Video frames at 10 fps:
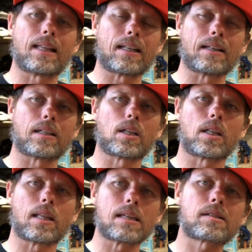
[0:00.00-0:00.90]
then
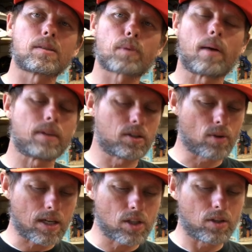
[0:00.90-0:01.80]
this is probably the
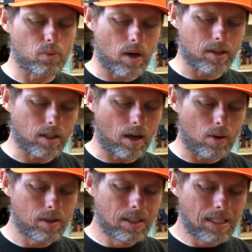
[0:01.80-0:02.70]
direction you'd want to go.